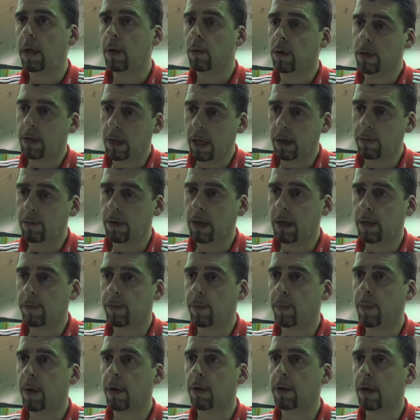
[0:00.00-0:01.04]
We'll get ready
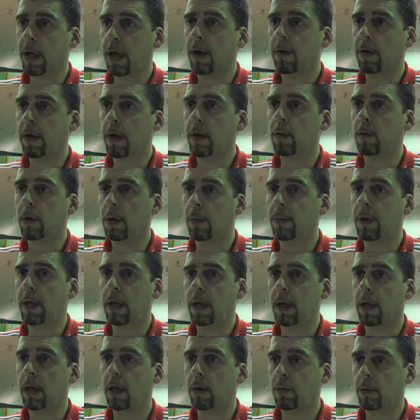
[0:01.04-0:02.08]
for Bulgaria. We'll
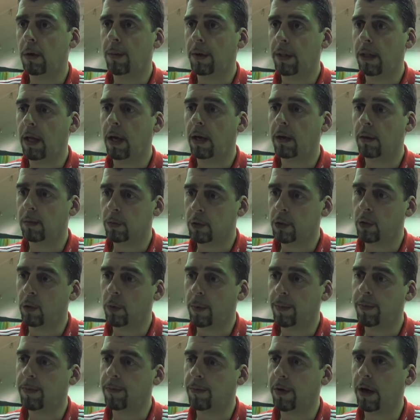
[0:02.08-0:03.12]
be, uh, we'll be there and I'm sure
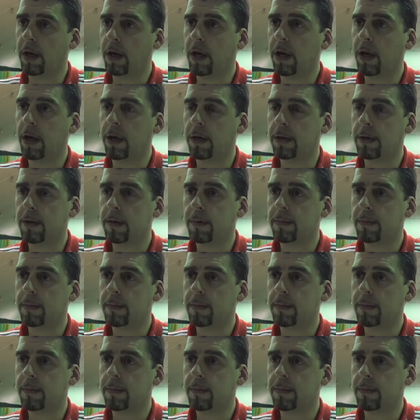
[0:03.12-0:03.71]
we'll be fighting hard.